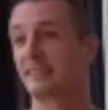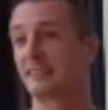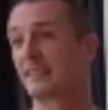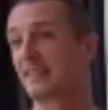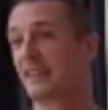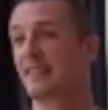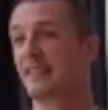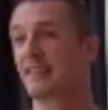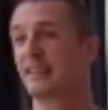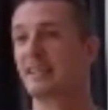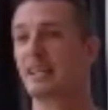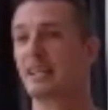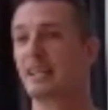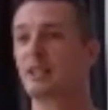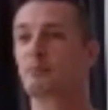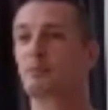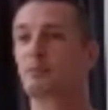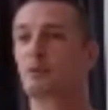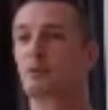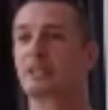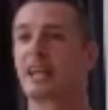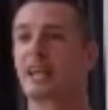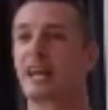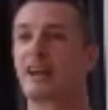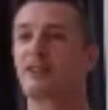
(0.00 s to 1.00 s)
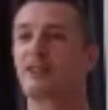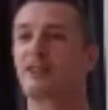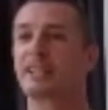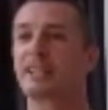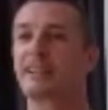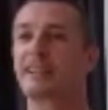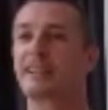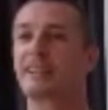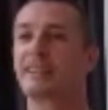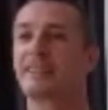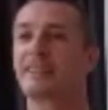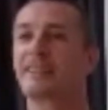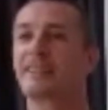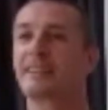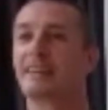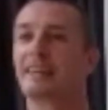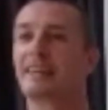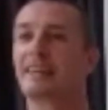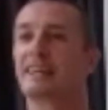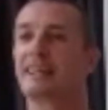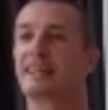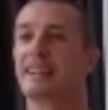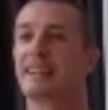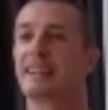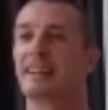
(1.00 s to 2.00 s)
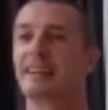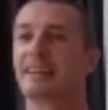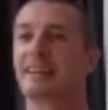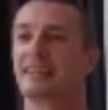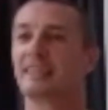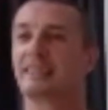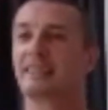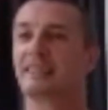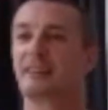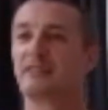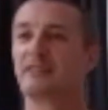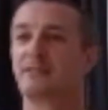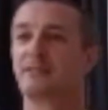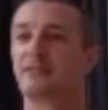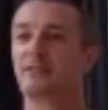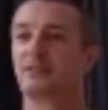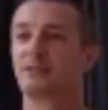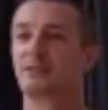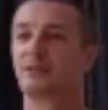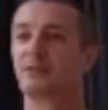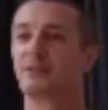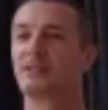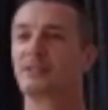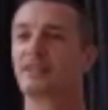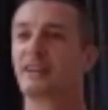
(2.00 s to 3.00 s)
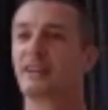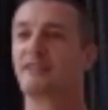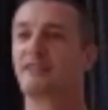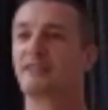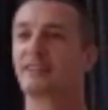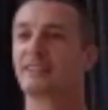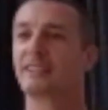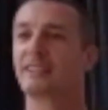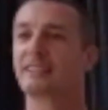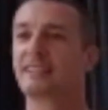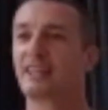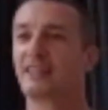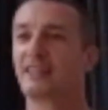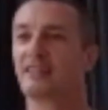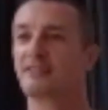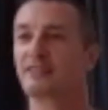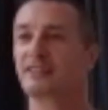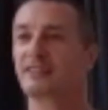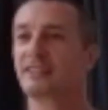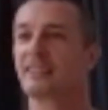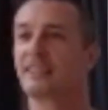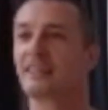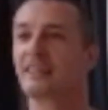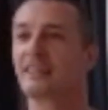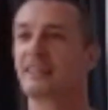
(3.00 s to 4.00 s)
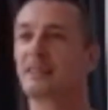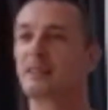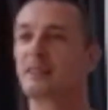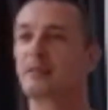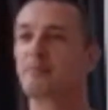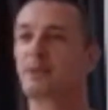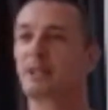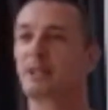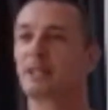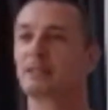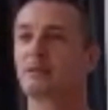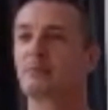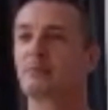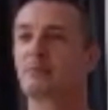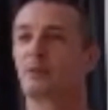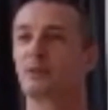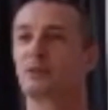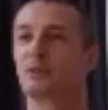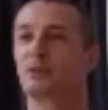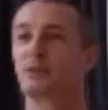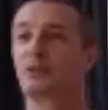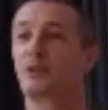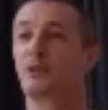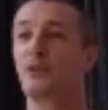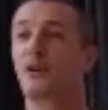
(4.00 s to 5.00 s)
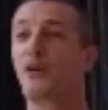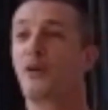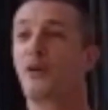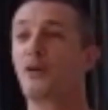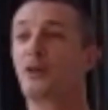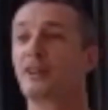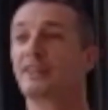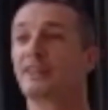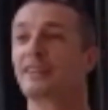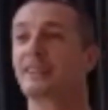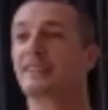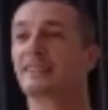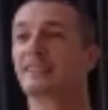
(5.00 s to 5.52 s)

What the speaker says: Netherlands, Bulgaria, USA, Philadelphia, Baltimore, New York.